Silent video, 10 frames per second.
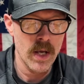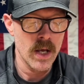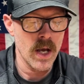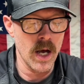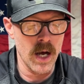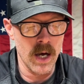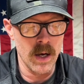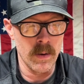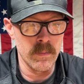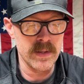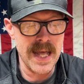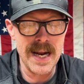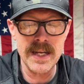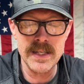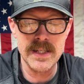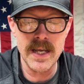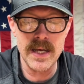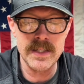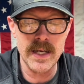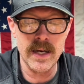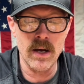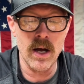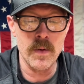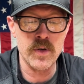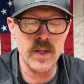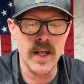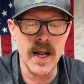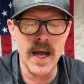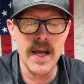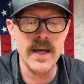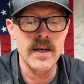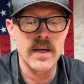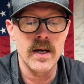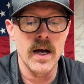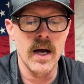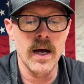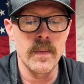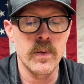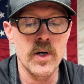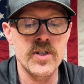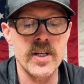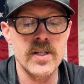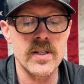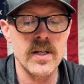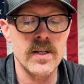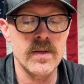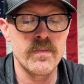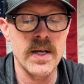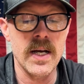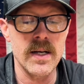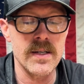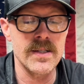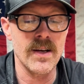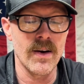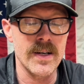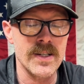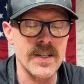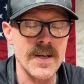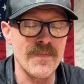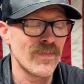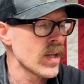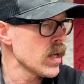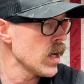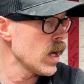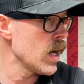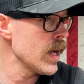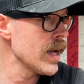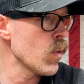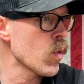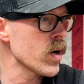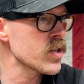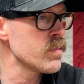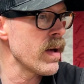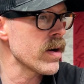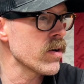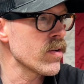but that is the antenna option that I purchased because honestly, it works better